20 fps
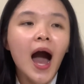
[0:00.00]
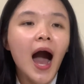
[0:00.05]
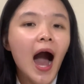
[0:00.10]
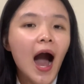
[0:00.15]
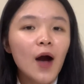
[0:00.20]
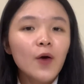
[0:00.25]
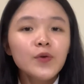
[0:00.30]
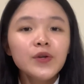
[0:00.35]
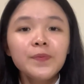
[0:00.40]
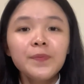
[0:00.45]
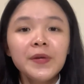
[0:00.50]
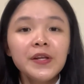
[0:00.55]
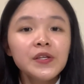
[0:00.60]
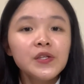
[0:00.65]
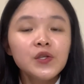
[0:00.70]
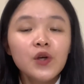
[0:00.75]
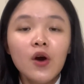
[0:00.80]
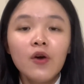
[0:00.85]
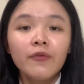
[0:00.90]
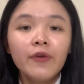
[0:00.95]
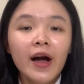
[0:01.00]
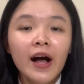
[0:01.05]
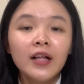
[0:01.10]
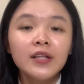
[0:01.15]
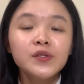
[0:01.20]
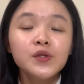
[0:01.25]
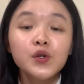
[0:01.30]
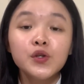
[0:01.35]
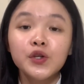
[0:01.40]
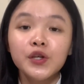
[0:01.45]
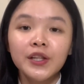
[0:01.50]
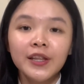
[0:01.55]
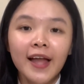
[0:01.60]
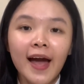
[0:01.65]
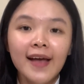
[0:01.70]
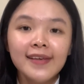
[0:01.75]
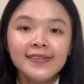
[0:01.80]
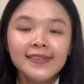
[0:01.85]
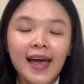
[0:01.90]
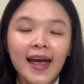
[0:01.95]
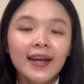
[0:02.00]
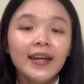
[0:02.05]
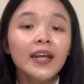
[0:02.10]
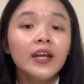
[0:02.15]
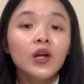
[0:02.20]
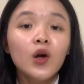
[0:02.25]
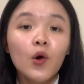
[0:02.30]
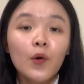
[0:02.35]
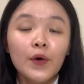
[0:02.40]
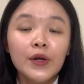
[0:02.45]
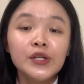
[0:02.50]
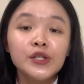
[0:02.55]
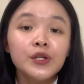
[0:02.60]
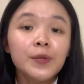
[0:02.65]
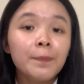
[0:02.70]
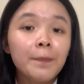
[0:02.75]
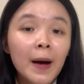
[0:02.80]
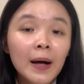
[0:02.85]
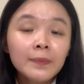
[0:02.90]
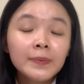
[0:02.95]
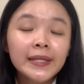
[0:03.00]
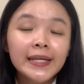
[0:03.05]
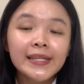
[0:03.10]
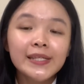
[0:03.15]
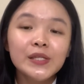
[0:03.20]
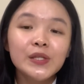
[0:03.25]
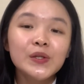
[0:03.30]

how the Ministry of Health socialized and encouraged the public